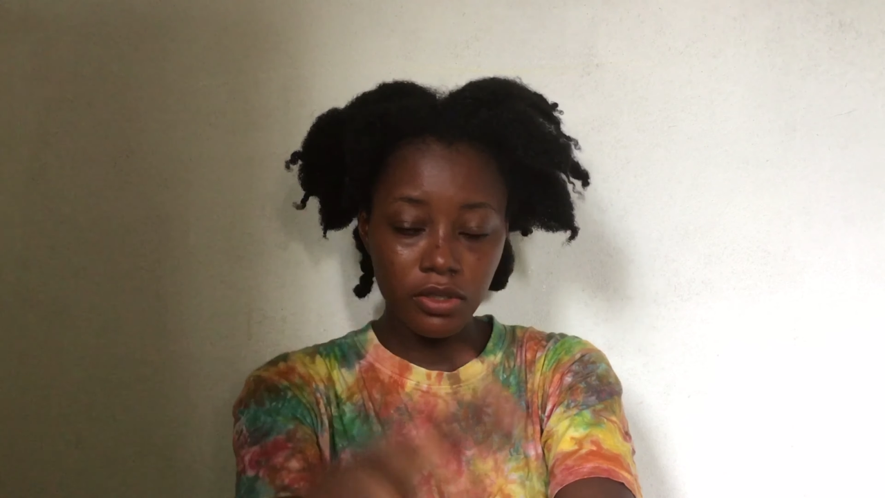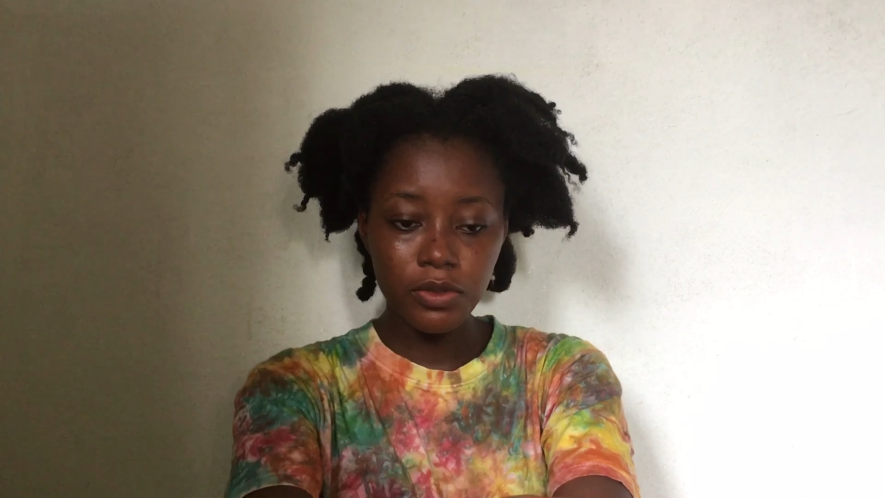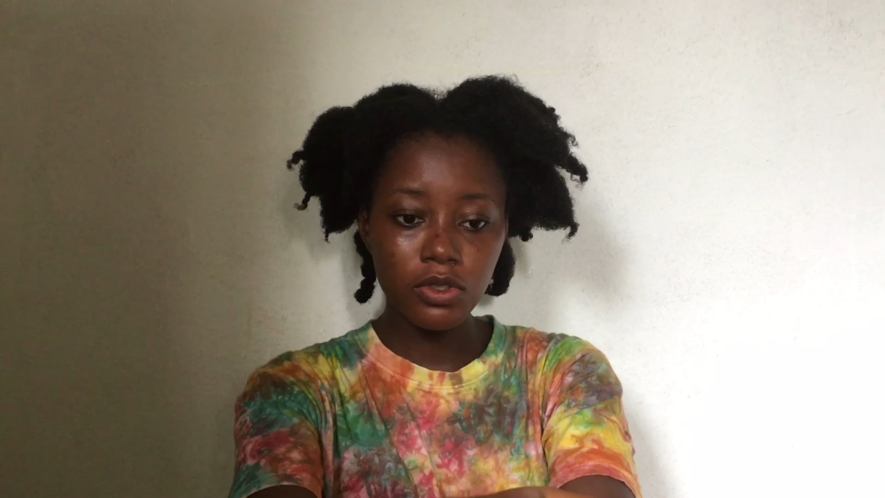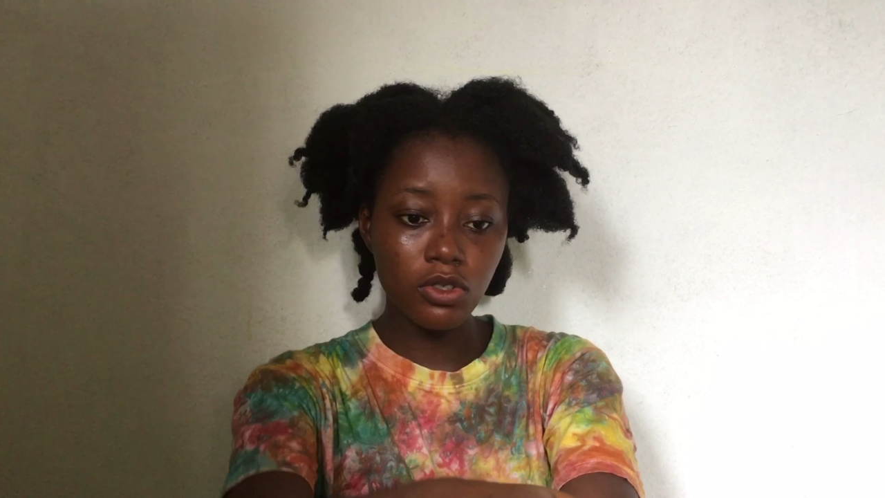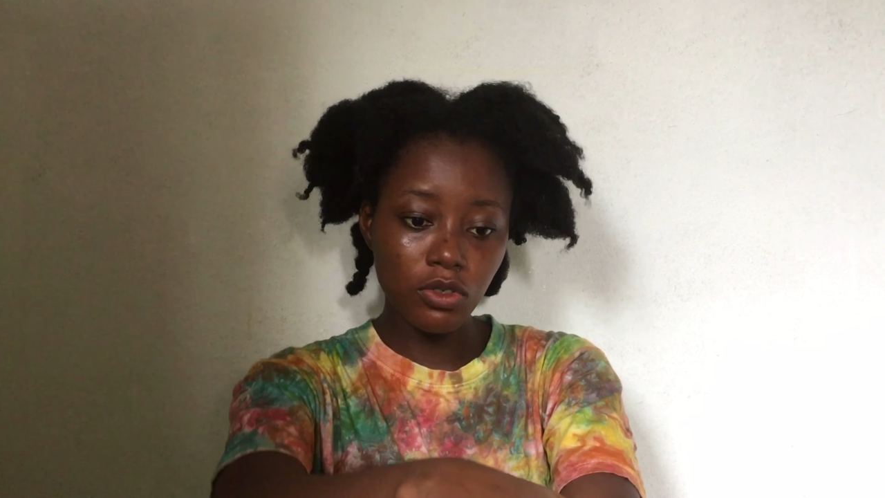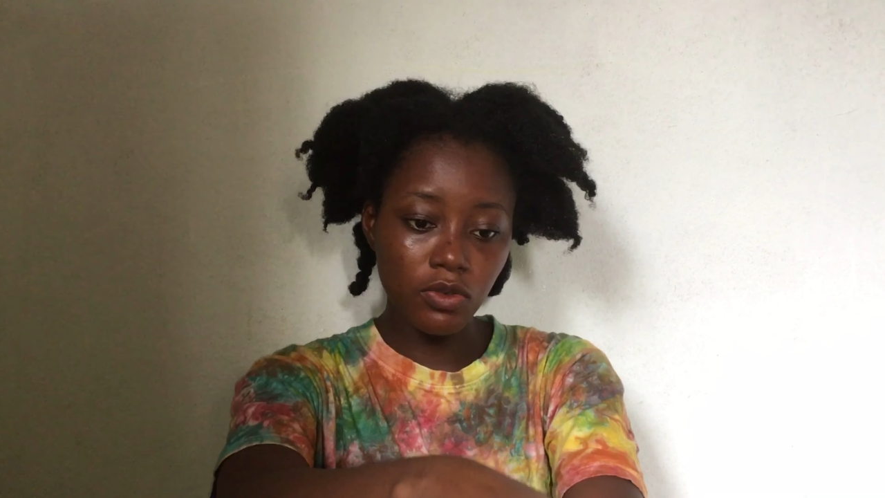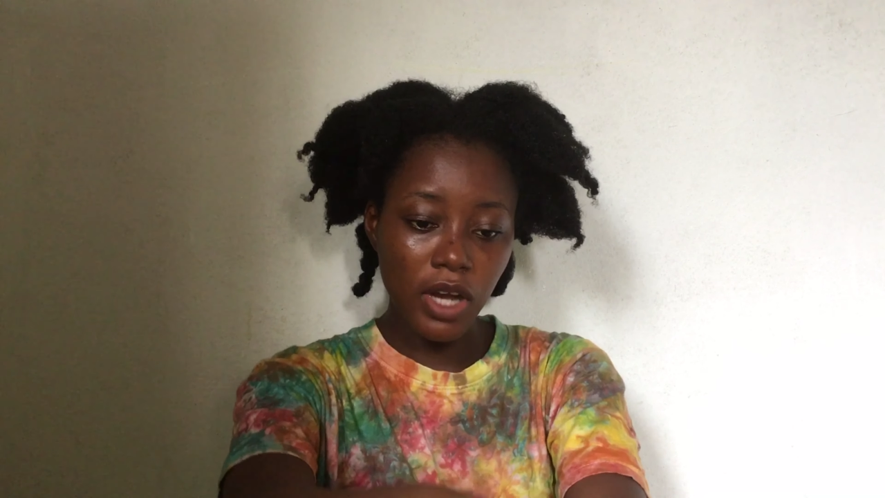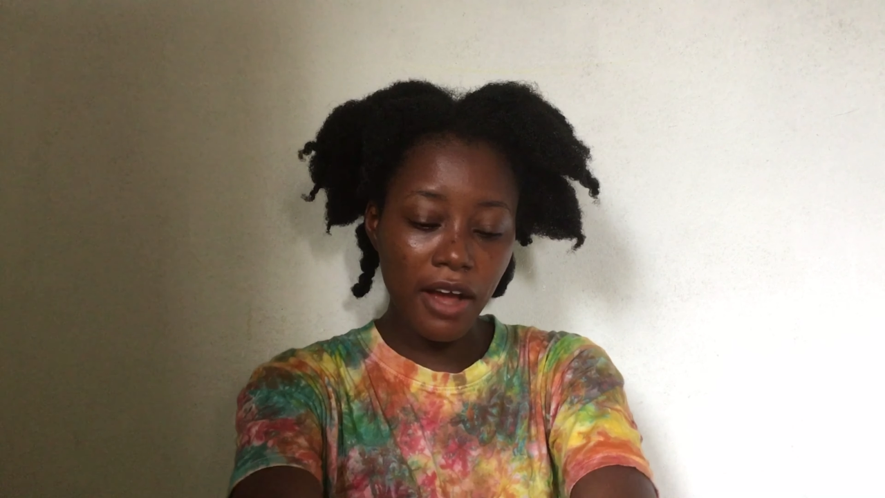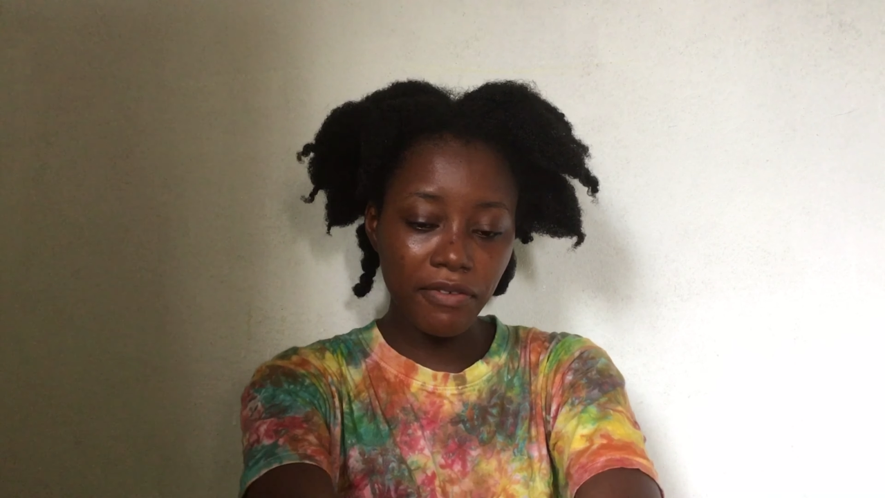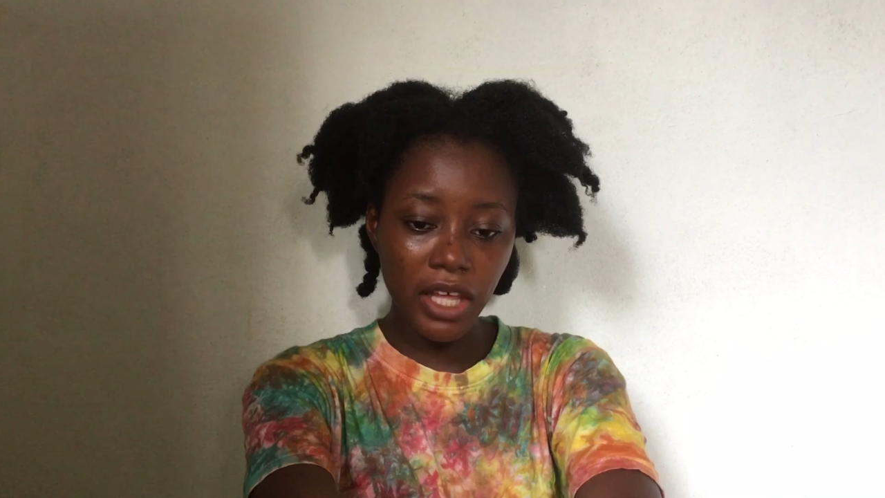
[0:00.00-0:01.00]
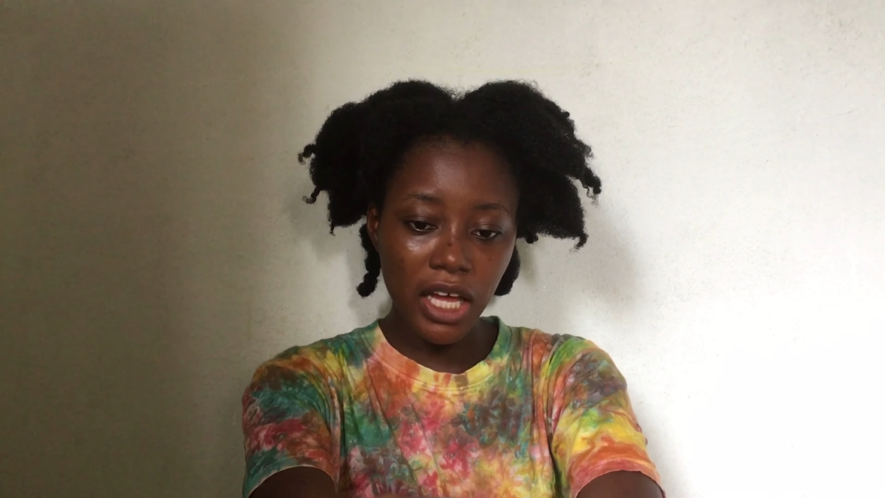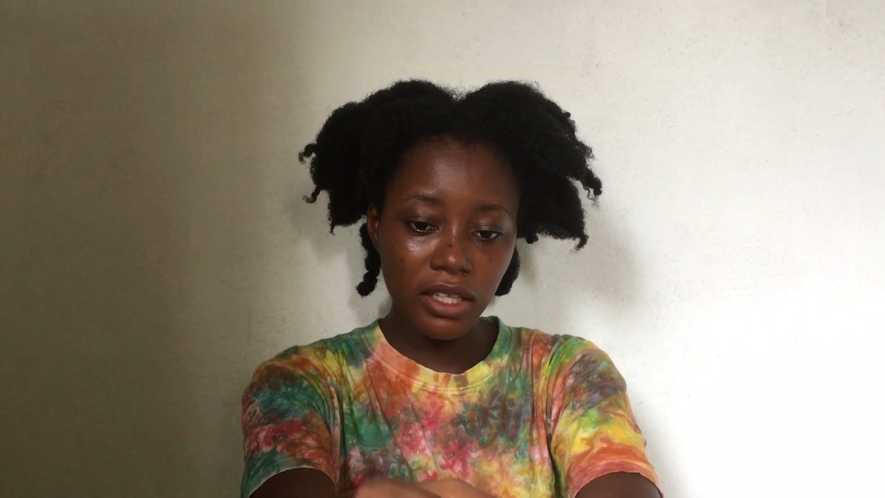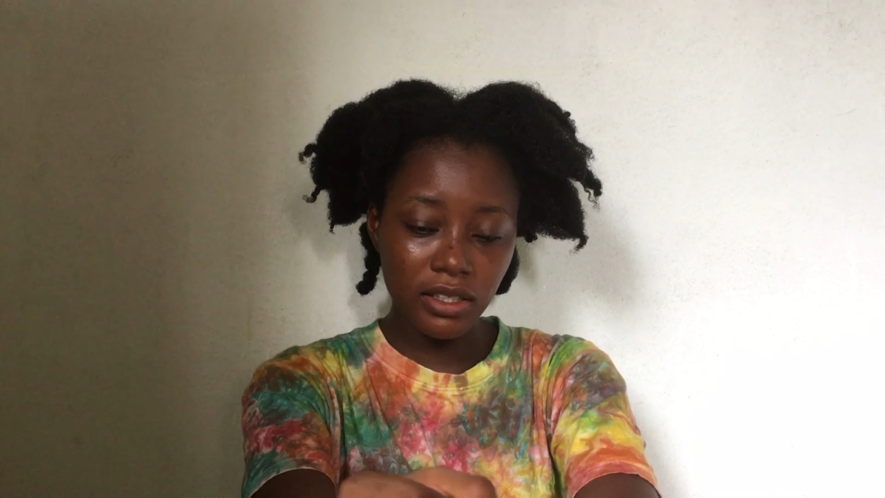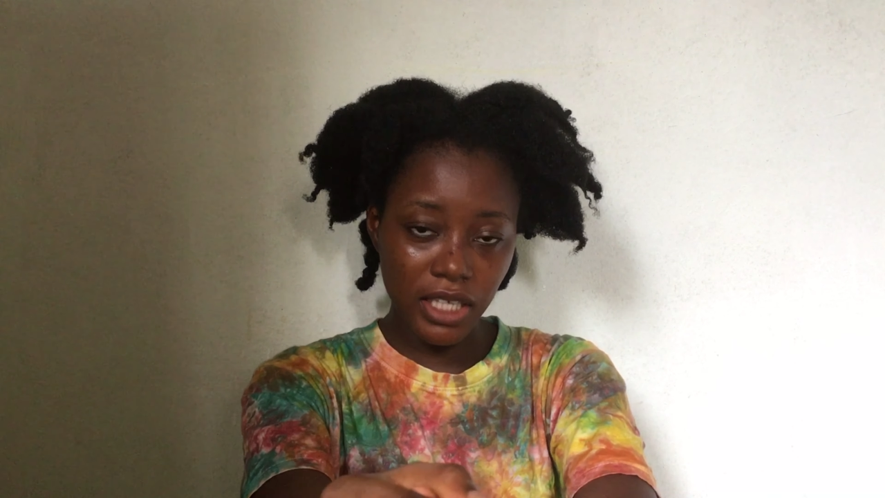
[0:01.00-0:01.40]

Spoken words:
So after